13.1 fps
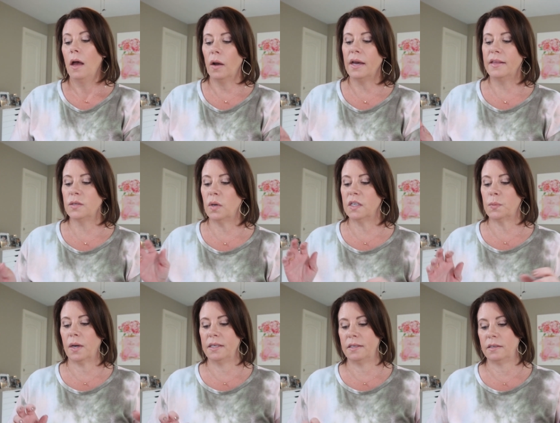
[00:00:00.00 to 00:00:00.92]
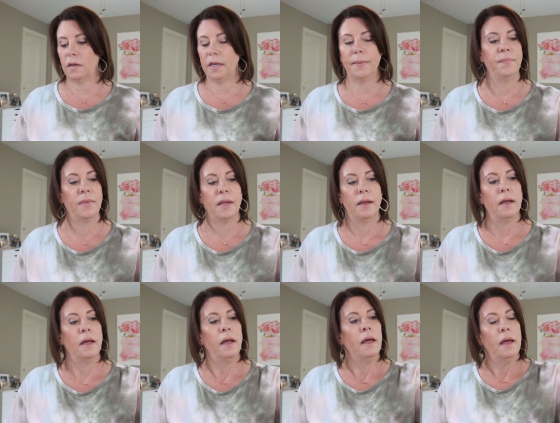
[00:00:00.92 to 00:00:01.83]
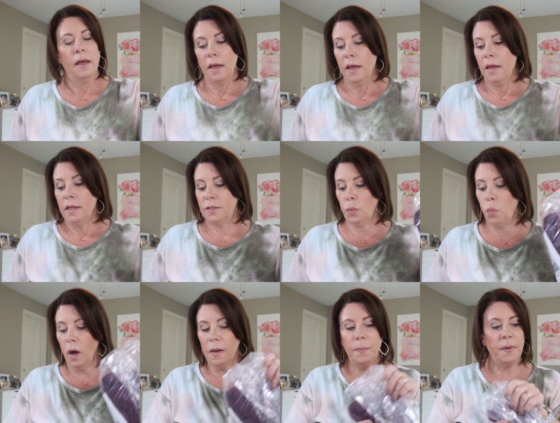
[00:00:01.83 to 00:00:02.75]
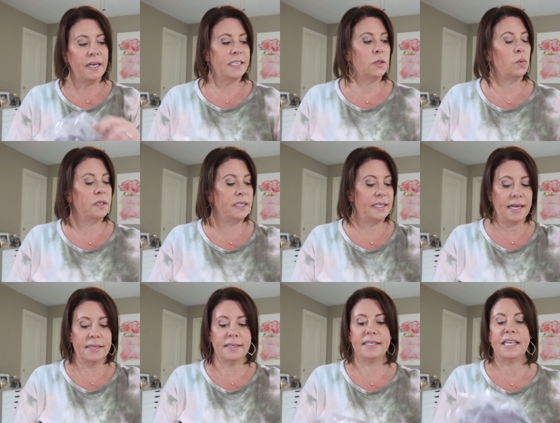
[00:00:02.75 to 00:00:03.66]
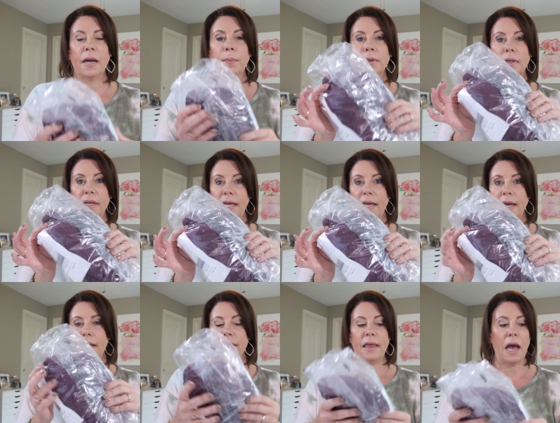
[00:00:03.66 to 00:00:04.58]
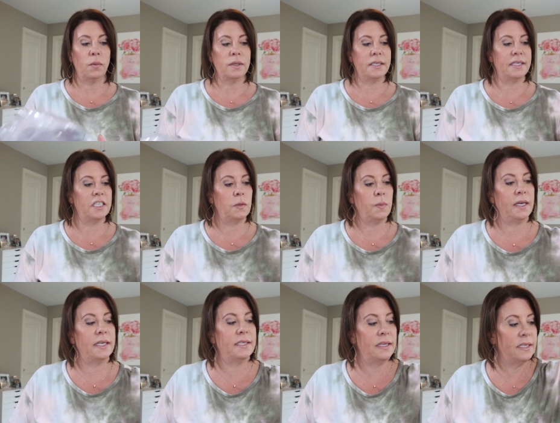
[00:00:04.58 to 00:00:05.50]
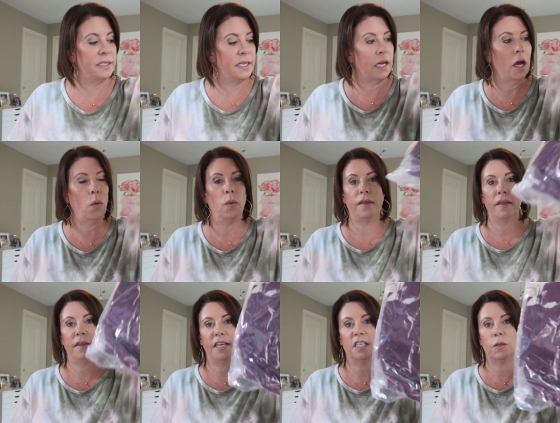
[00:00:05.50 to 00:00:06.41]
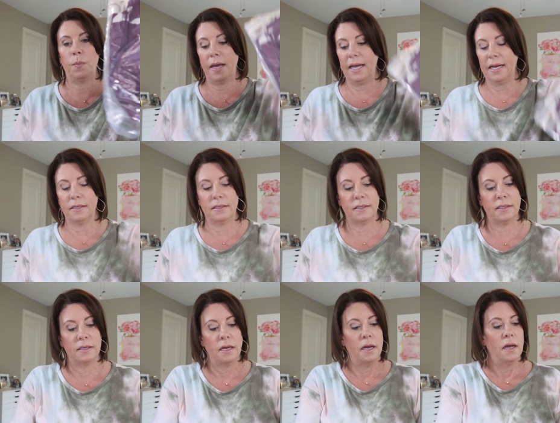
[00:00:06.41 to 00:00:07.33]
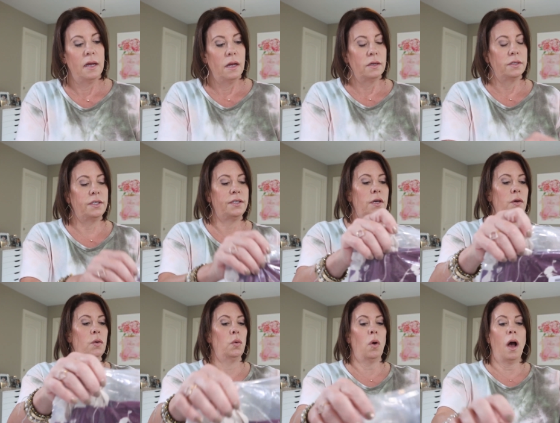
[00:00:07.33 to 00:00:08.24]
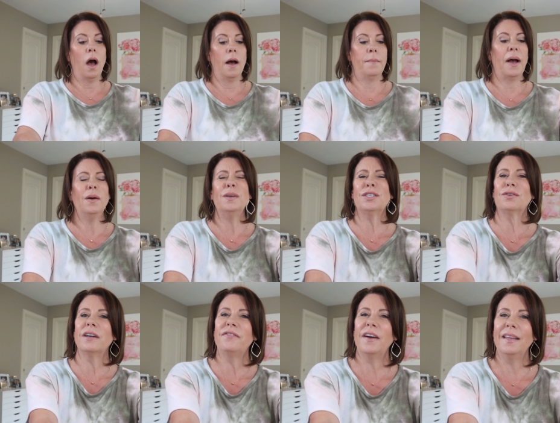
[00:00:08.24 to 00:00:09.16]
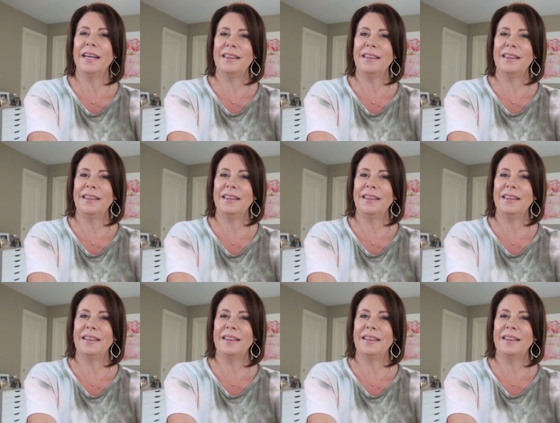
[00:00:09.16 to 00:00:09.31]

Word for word: okay, this one has prices on it. So one piece was sent separately, and that was this piece, and it's to go with these pants. So um, I always try to find